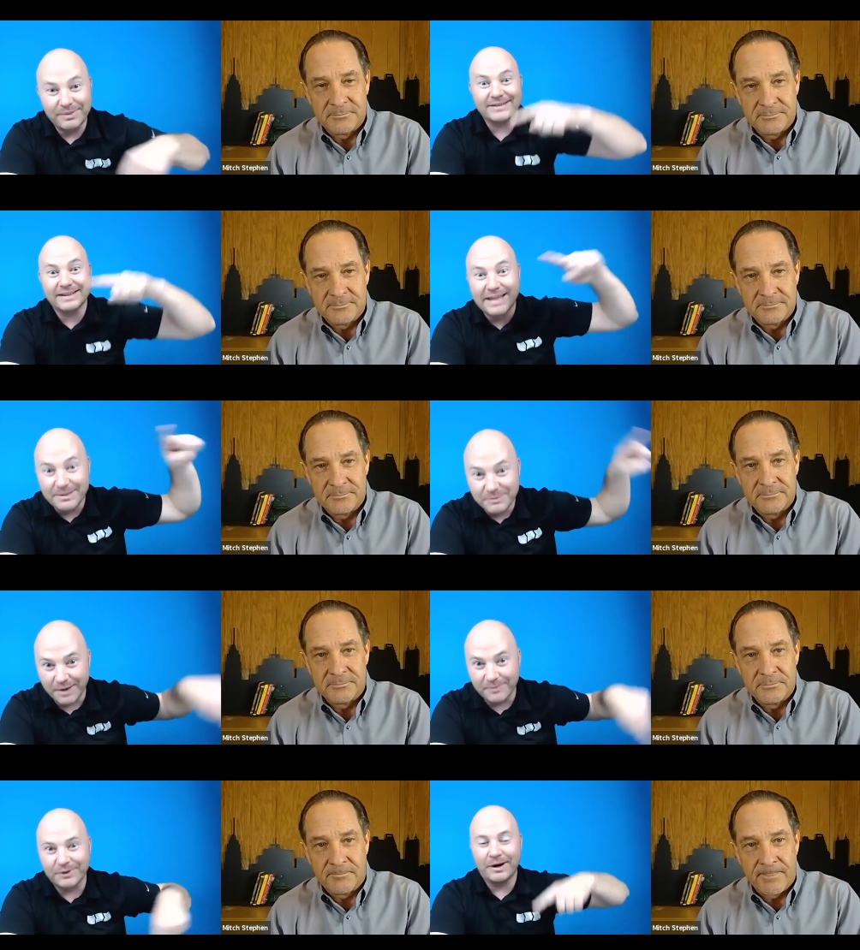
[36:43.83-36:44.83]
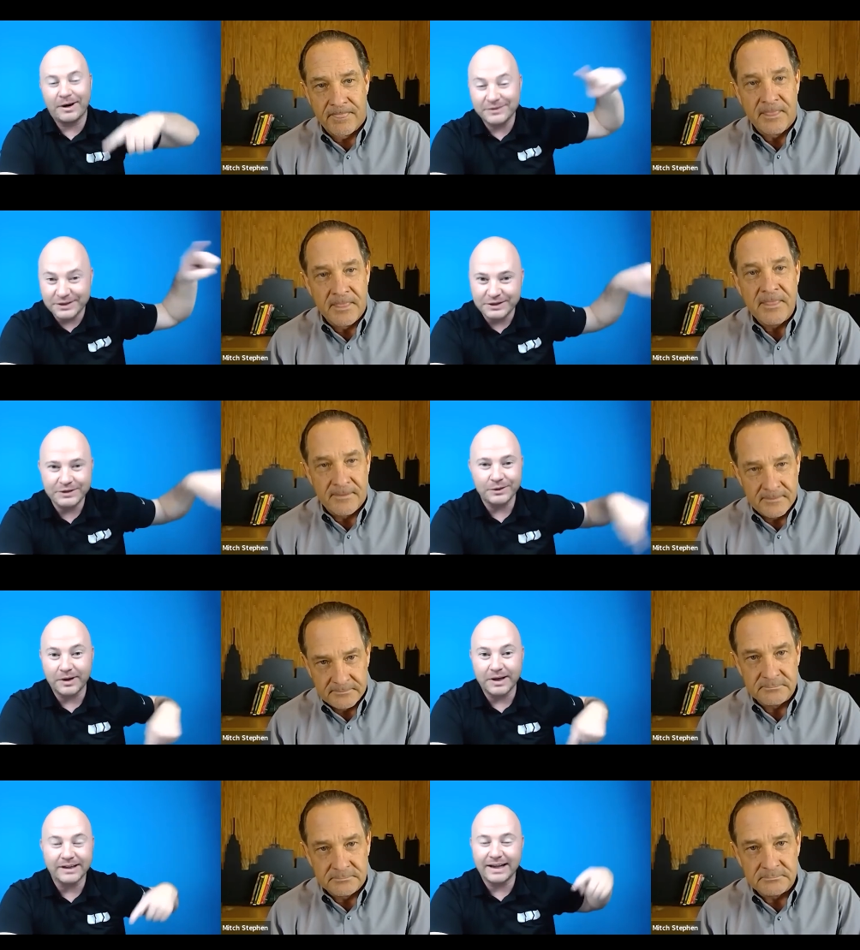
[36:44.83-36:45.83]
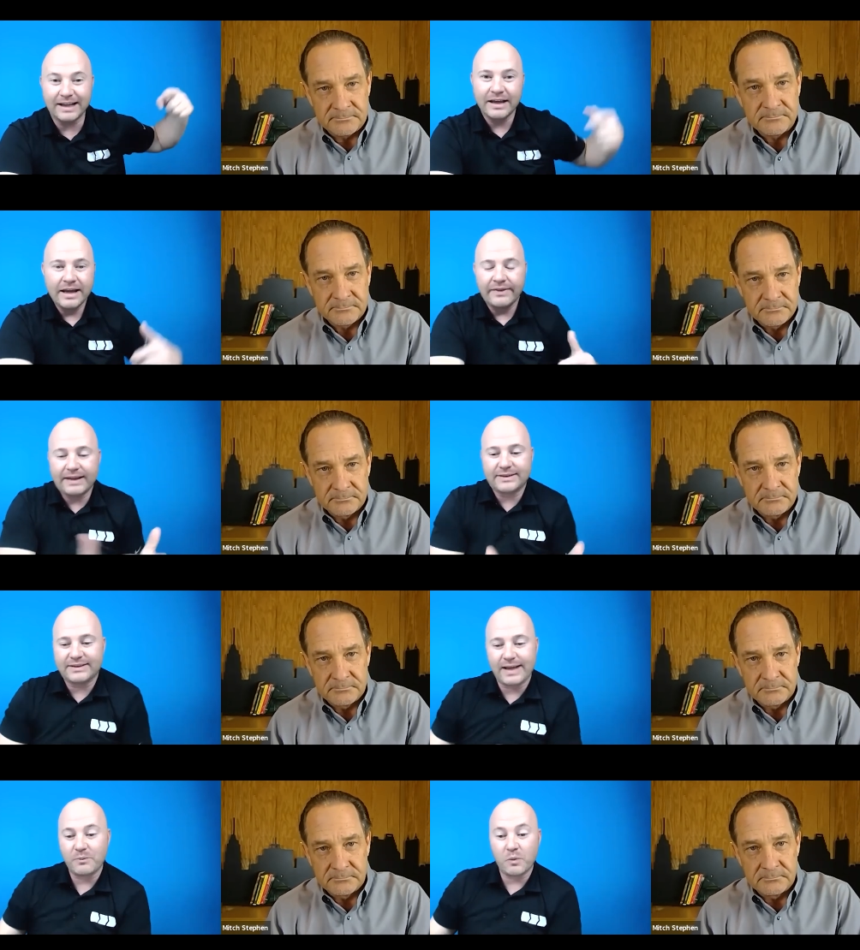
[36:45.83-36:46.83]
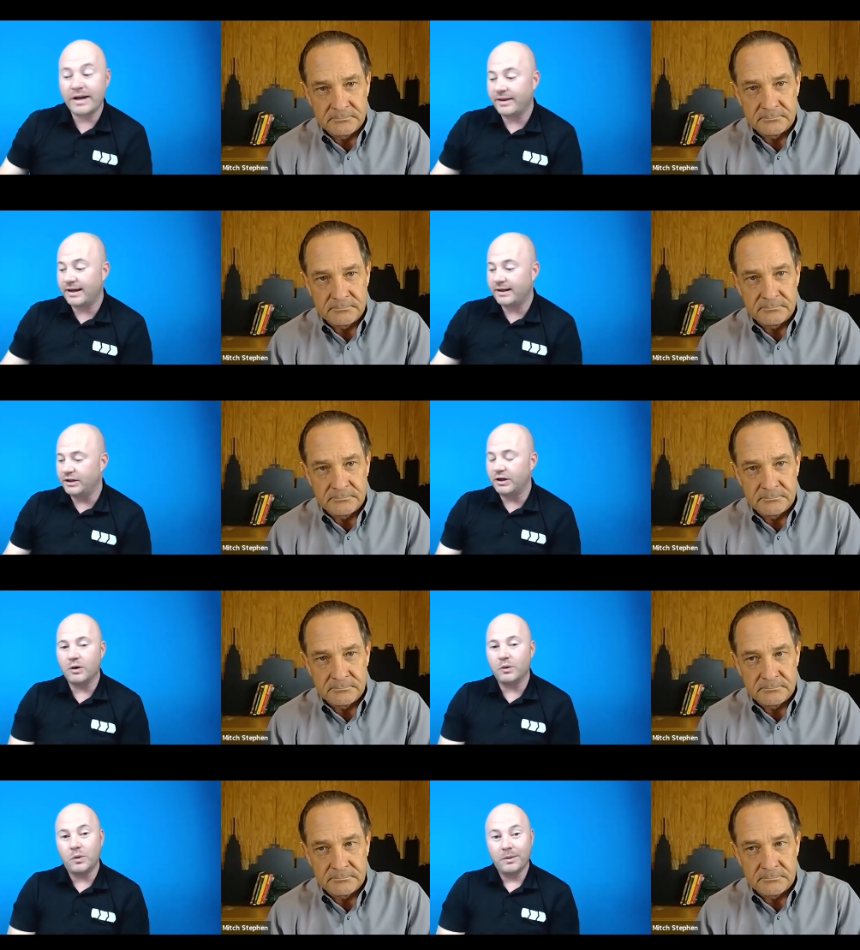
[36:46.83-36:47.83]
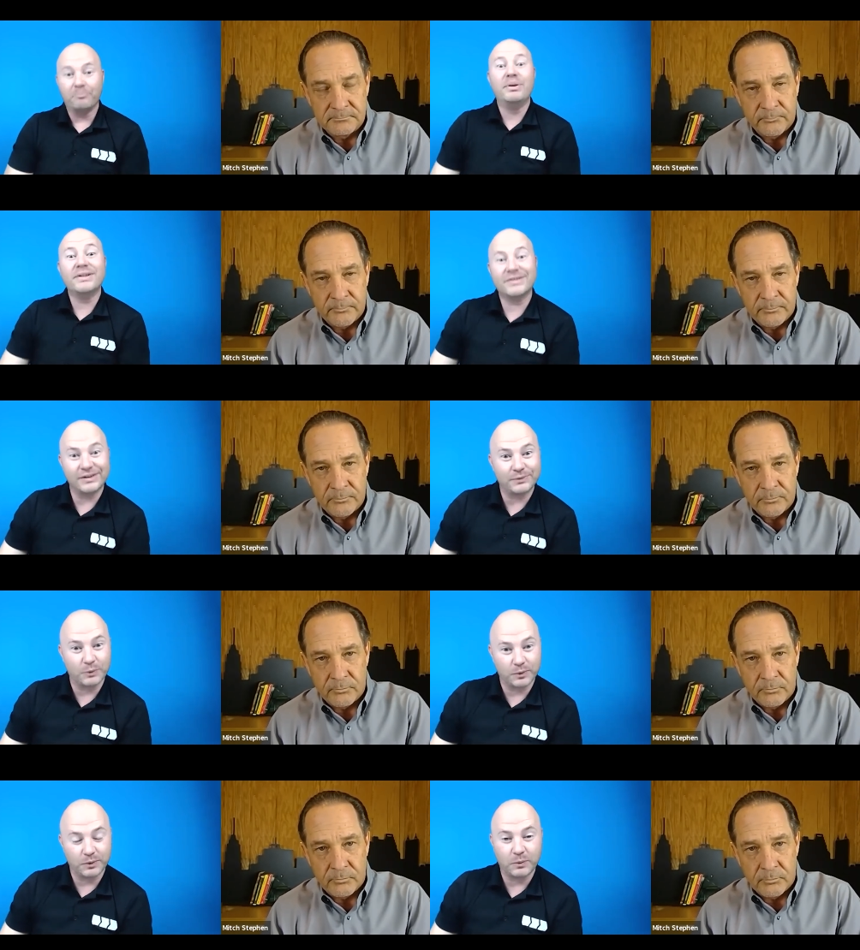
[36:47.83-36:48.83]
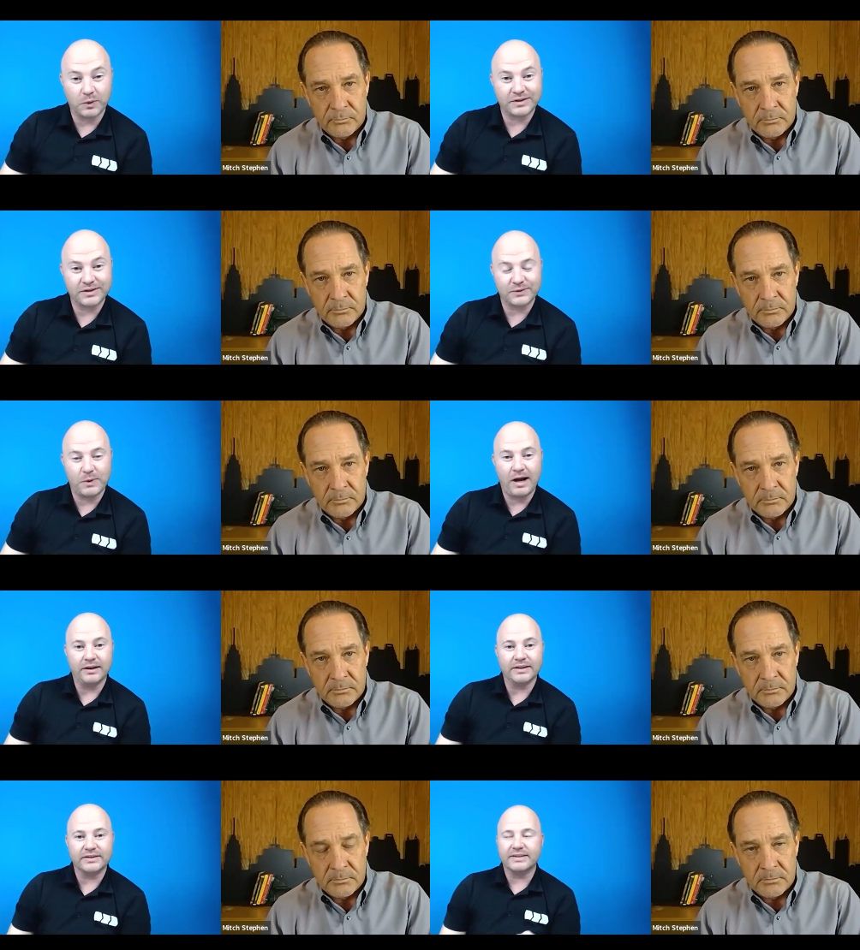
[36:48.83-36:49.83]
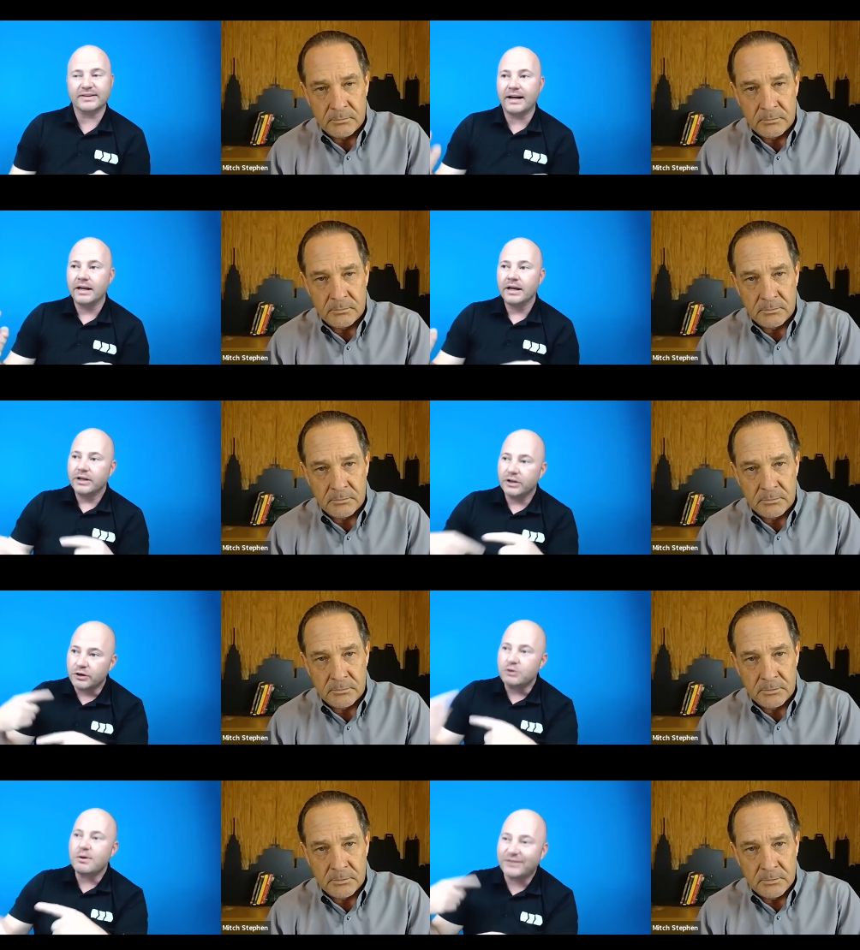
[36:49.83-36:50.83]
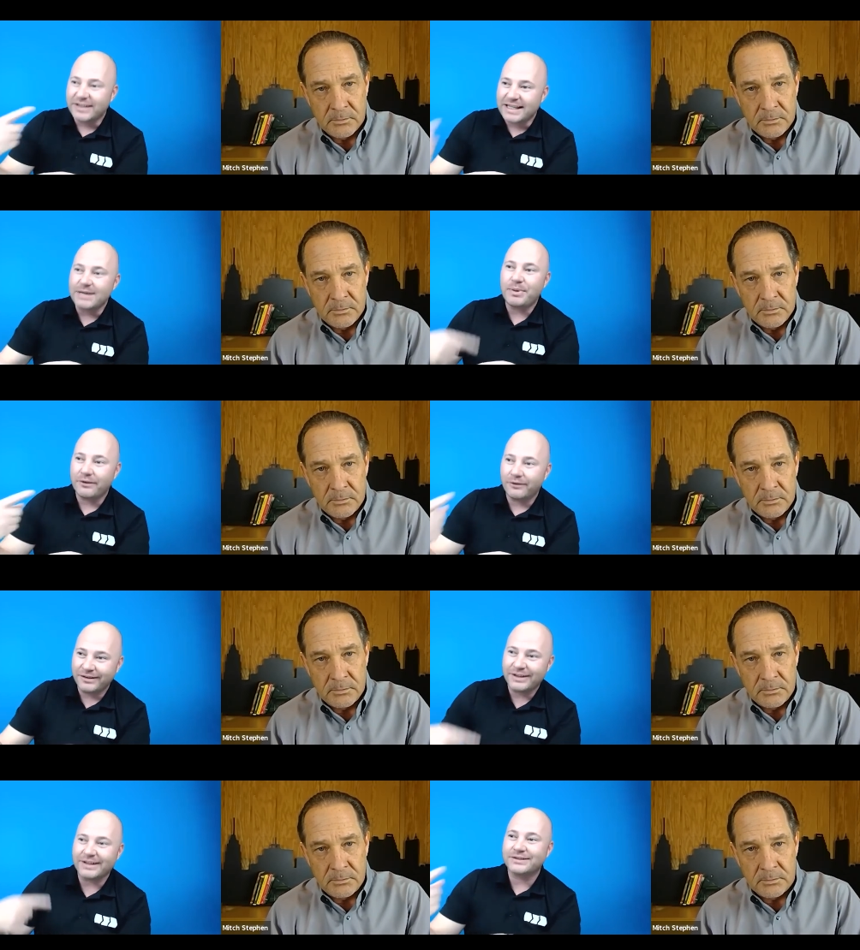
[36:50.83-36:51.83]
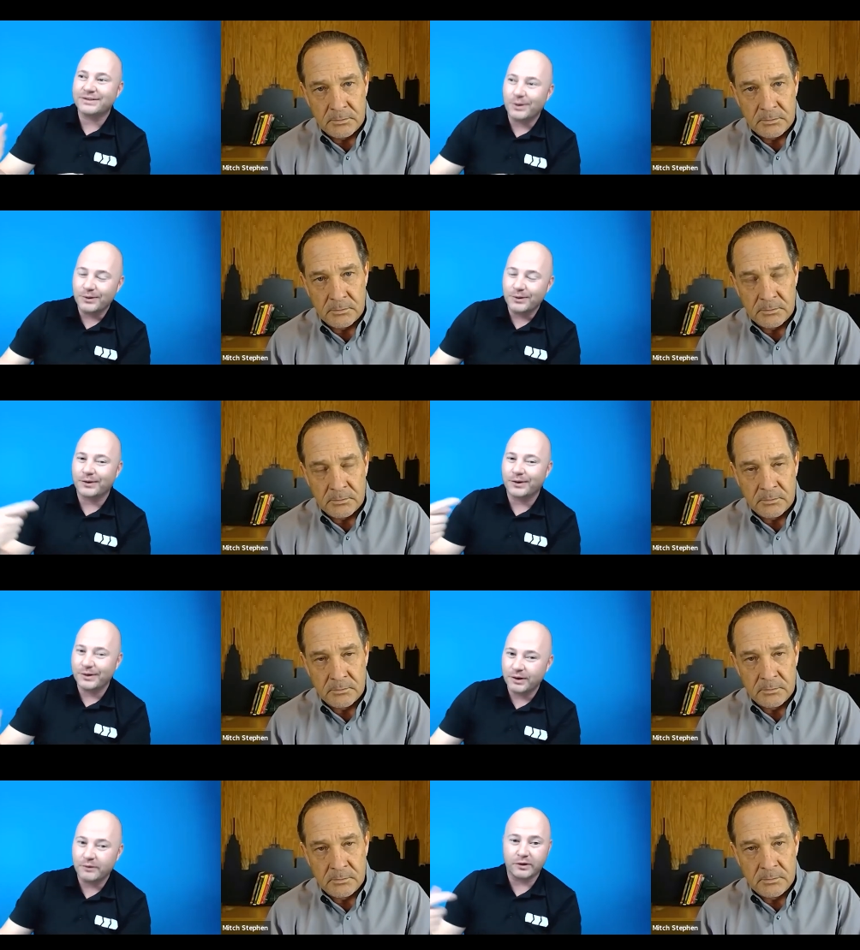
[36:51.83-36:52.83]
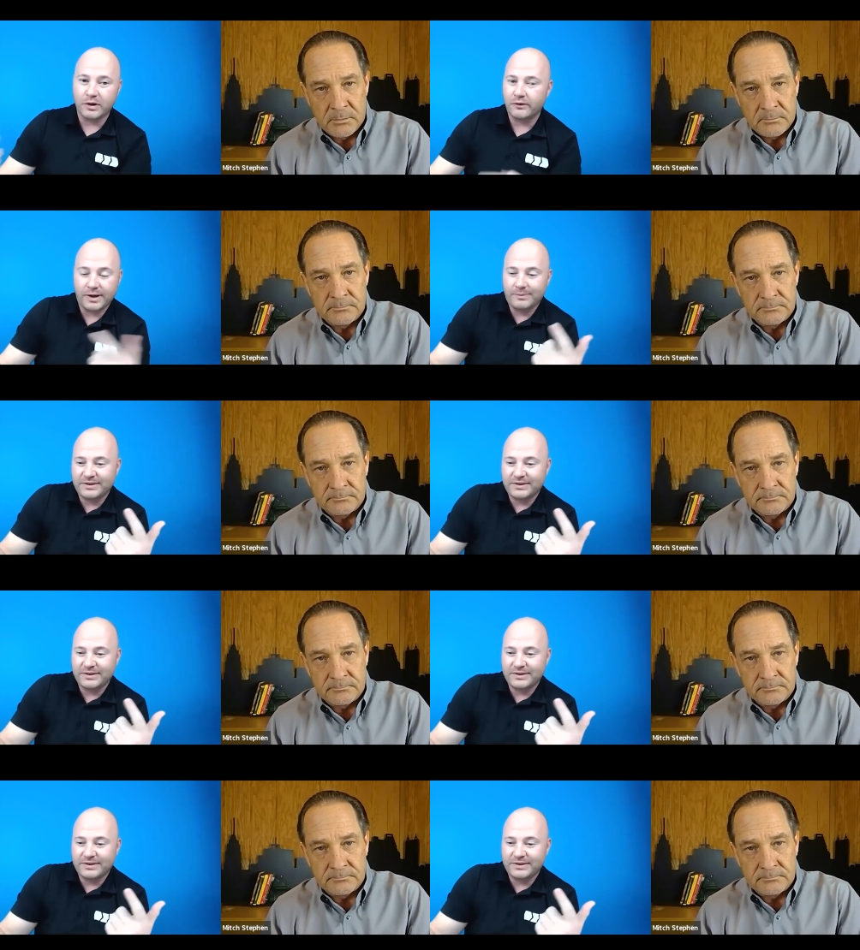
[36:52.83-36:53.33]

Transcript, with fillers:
Speaker 1: has to keep coming around to you and, and and that's the same way that you know business world works as well is is that you know you have to keep hearing things over and over and over and i'm the